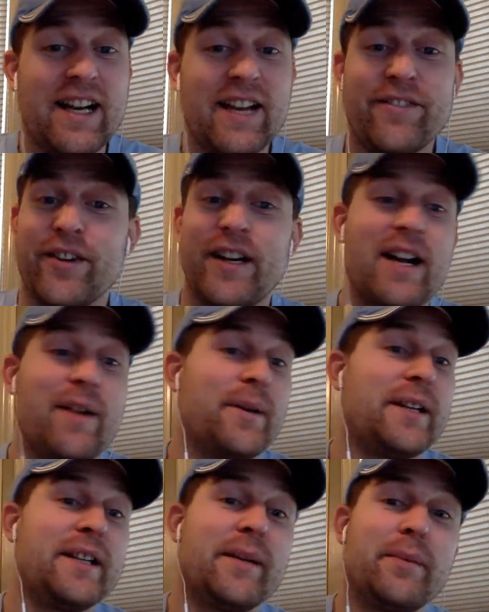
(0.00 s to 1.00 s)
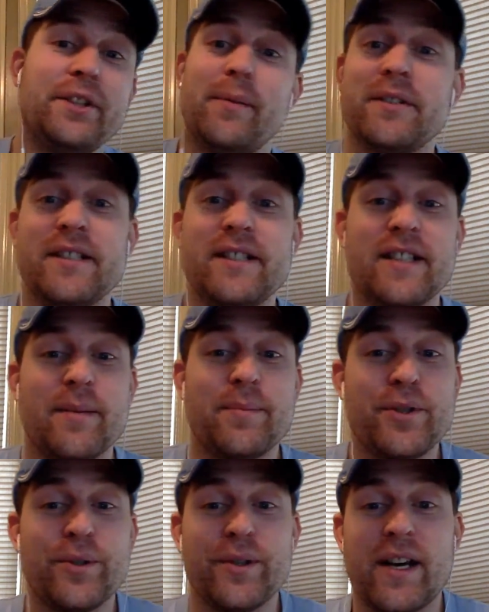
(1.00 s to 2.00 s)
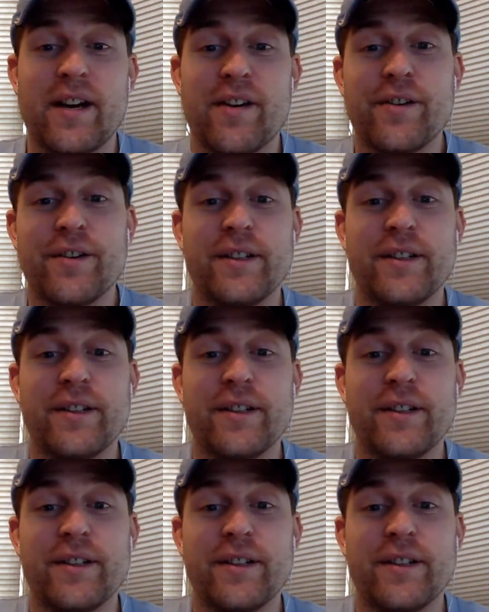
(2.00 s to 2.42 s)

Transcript: I forget how many double-doubles he's up to now.